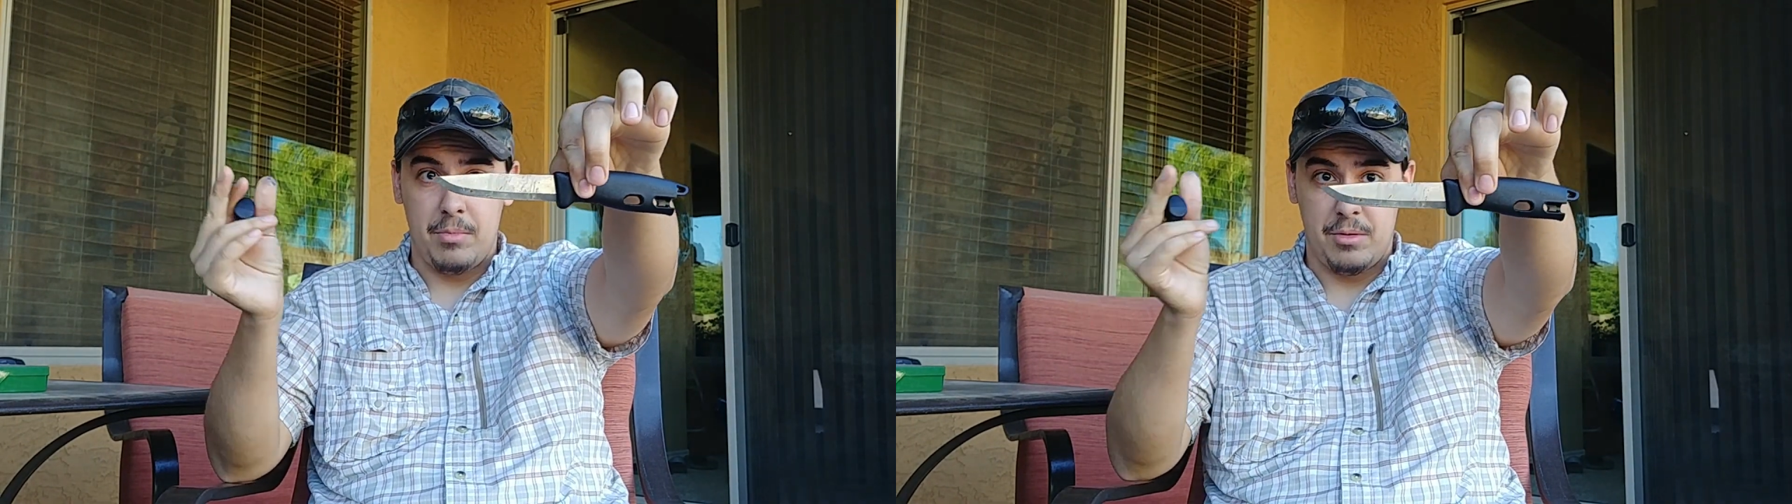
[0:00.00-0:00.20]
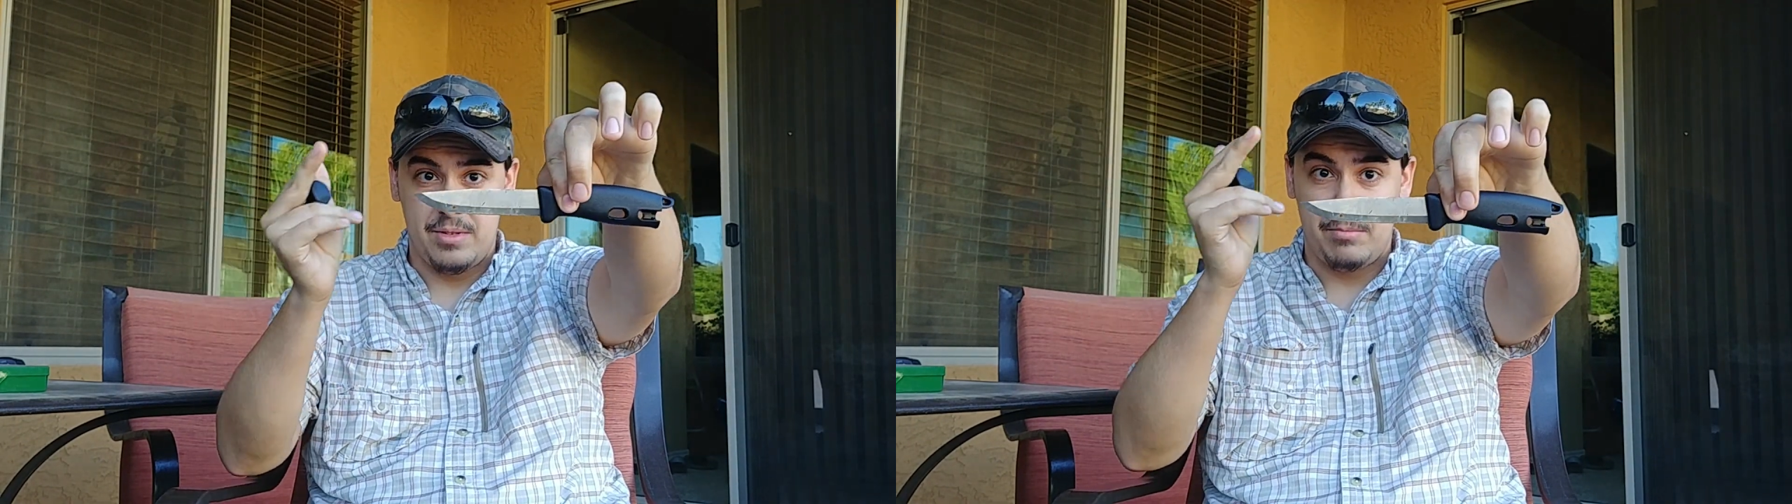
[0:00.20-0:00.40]

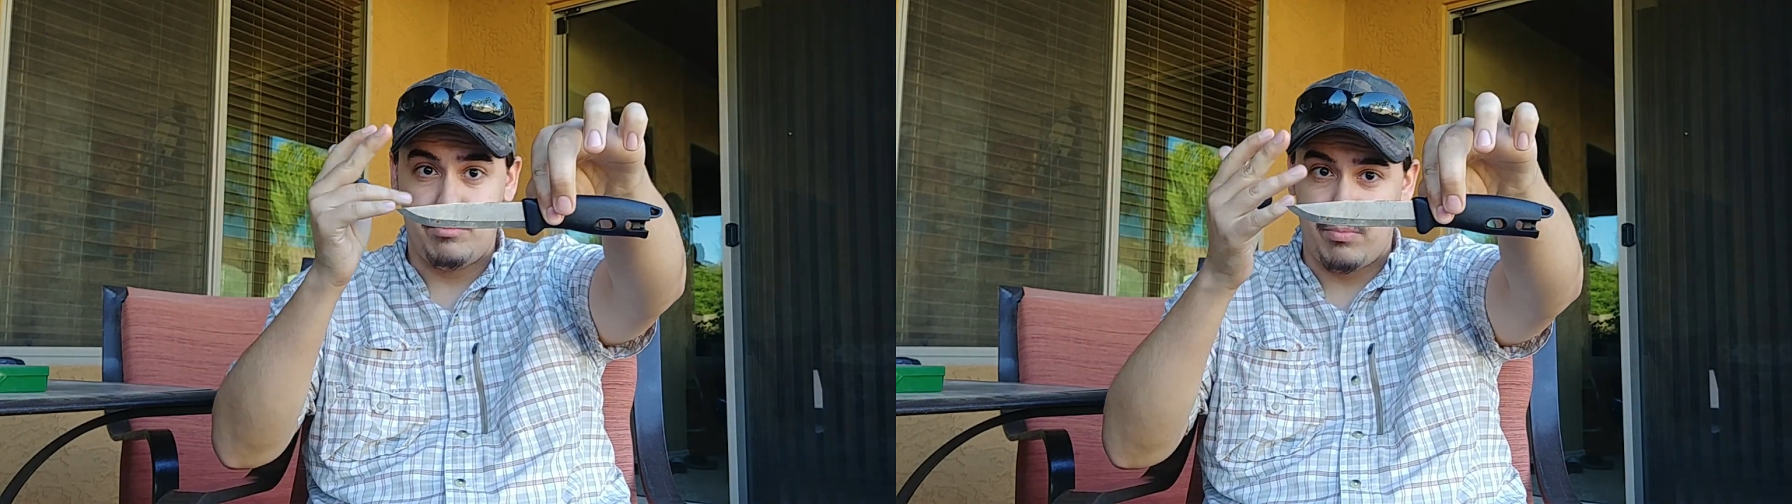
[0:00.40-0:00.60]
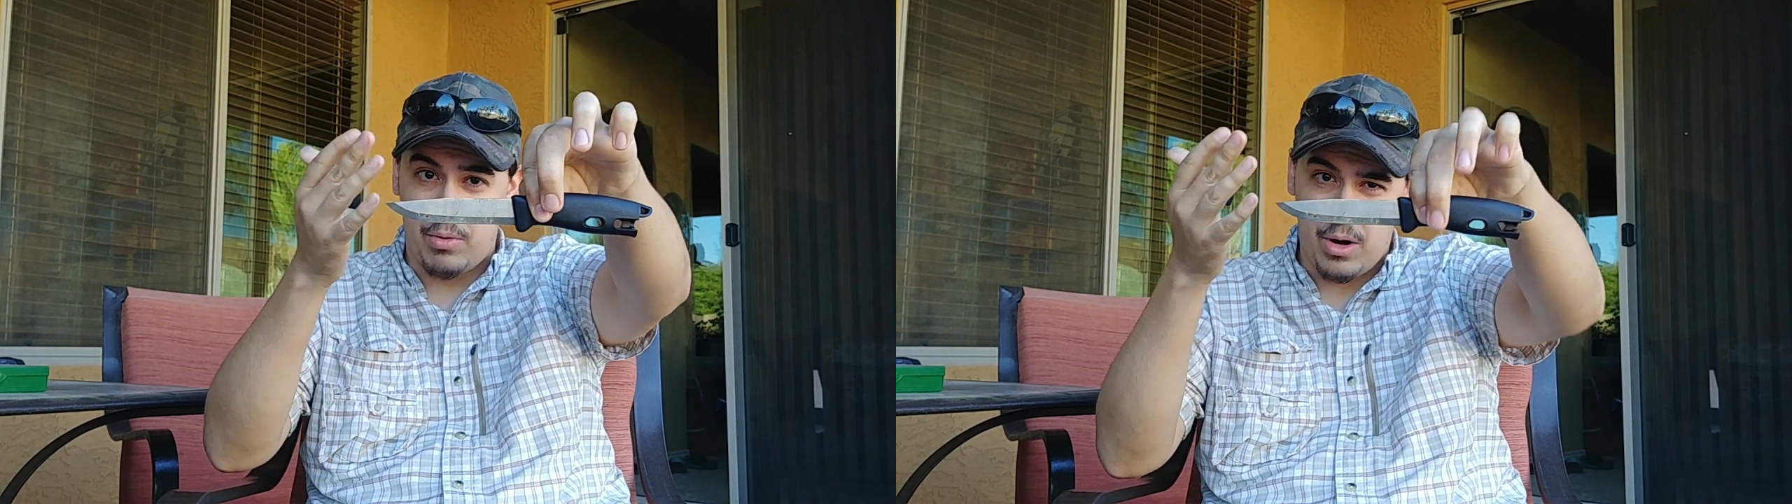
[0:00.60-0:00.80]
but with
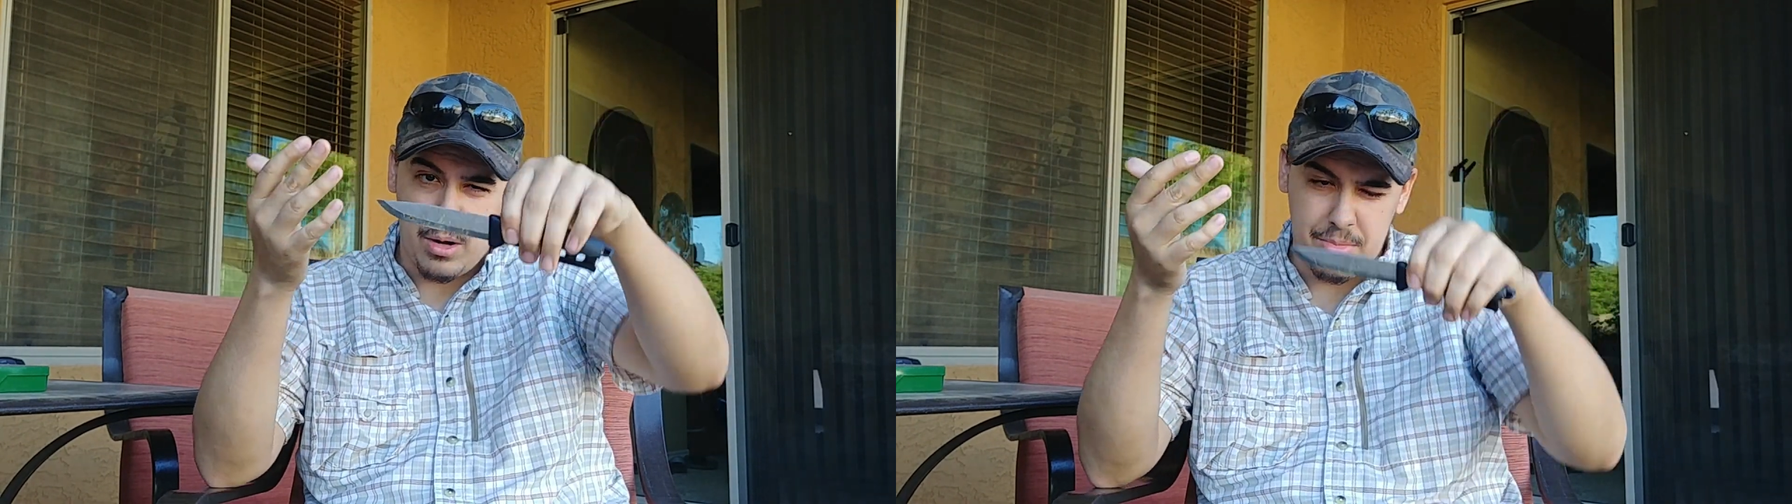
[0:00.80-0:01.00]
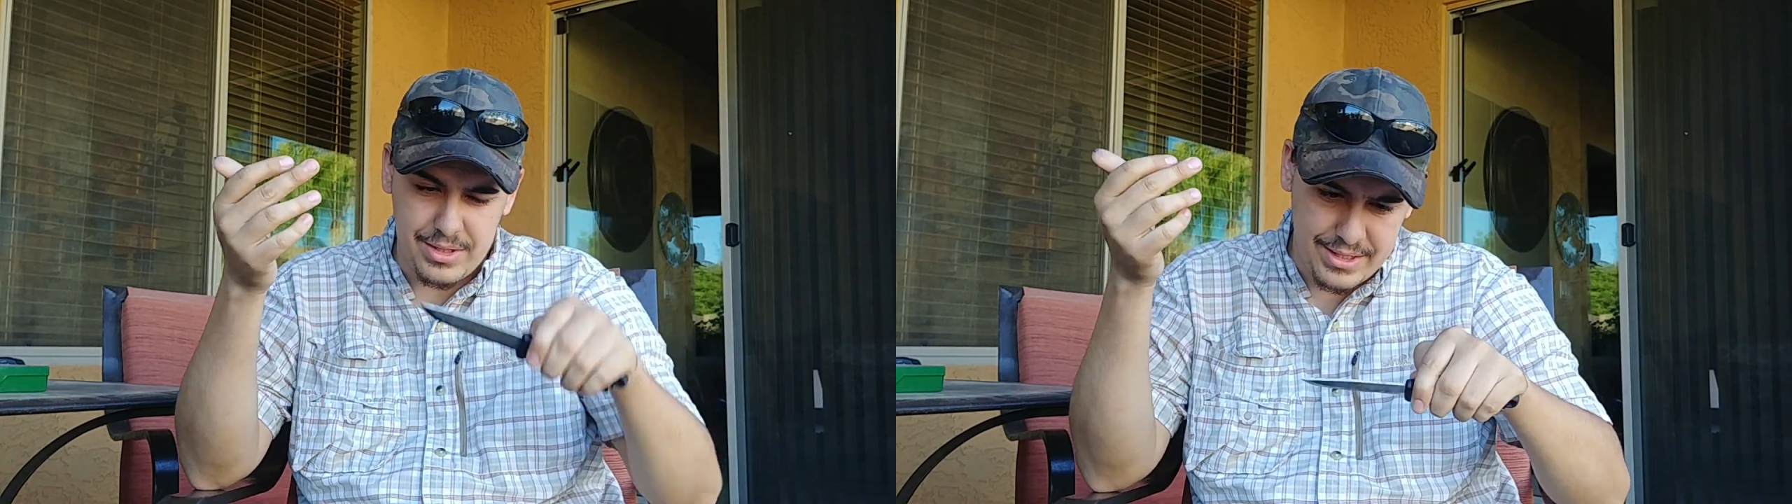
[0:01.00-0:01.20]

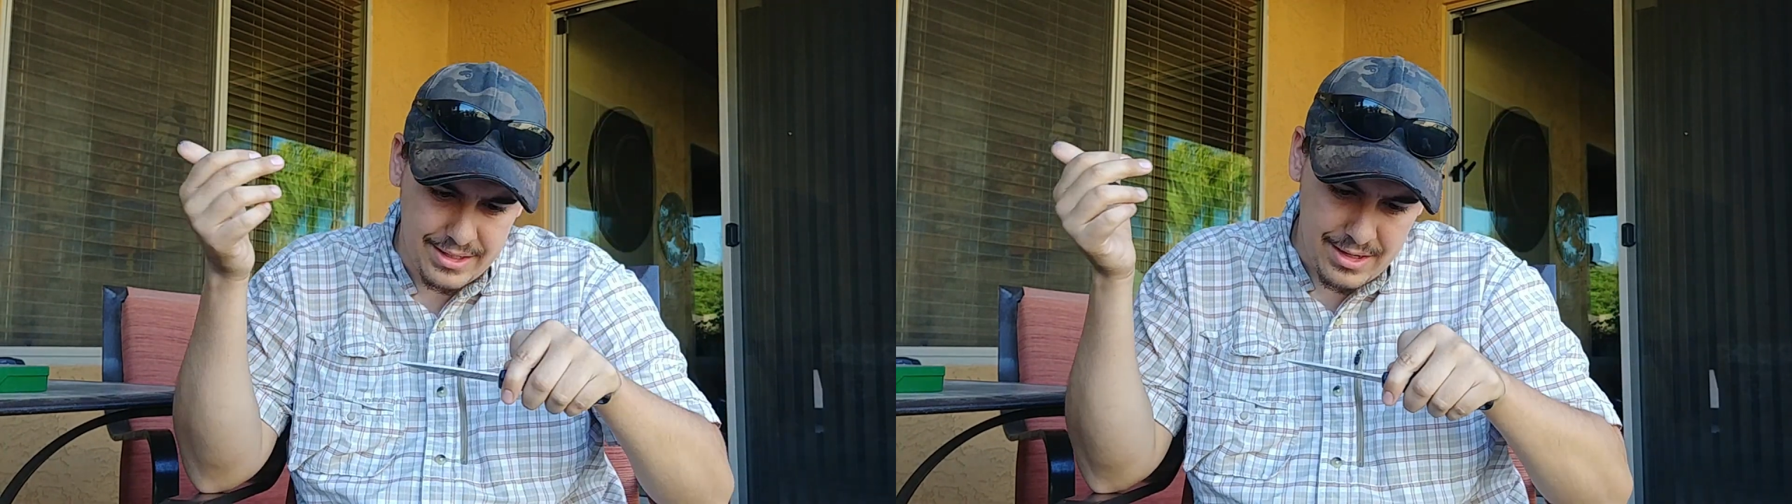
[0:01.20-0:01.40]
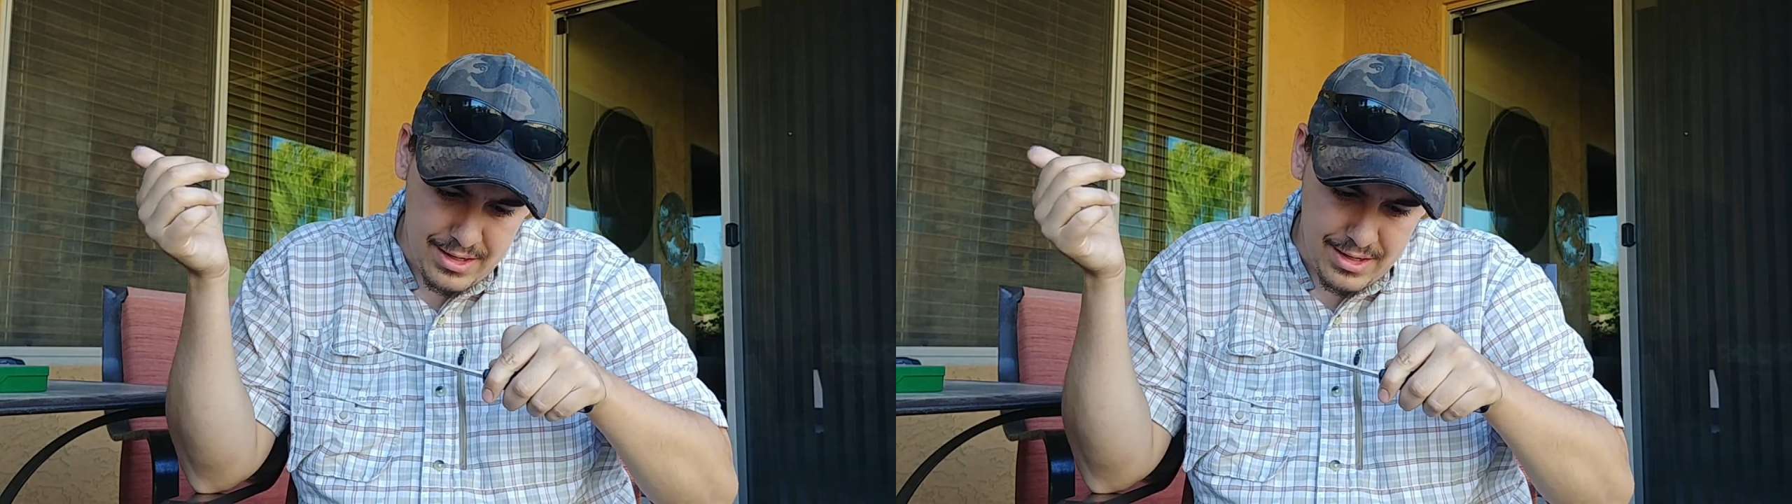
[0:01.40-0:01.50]
probably